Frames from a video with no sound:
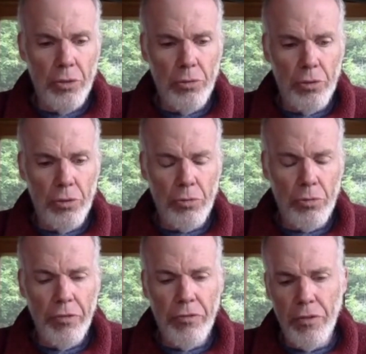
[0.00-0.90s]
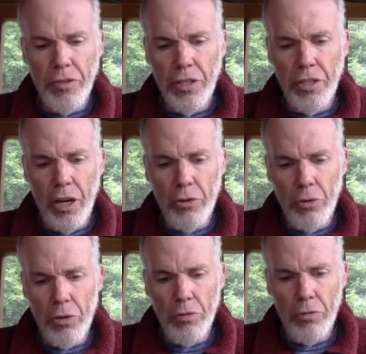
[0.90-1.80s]

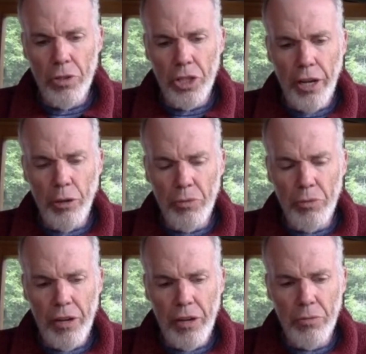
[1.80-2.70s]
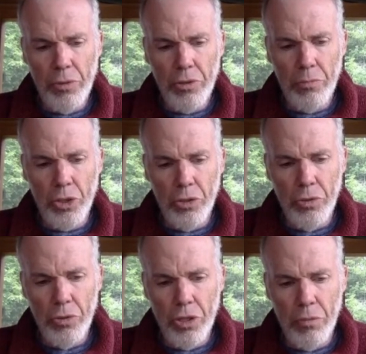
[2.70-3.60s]
350.org, which I helped found with some
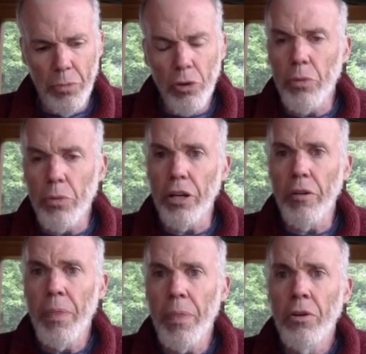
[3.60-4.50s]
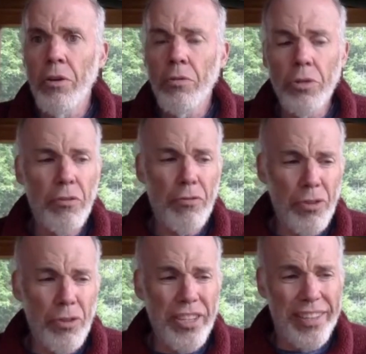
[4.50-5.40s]
students at Middlebury, was the
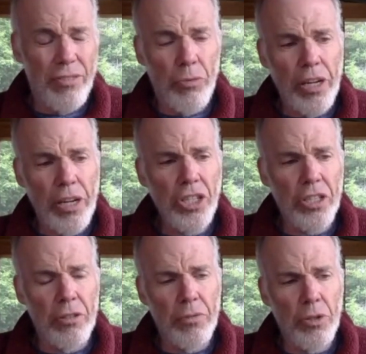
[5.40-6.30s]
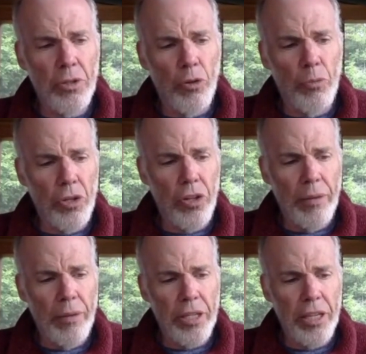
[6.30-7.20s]
first iteration of a global climate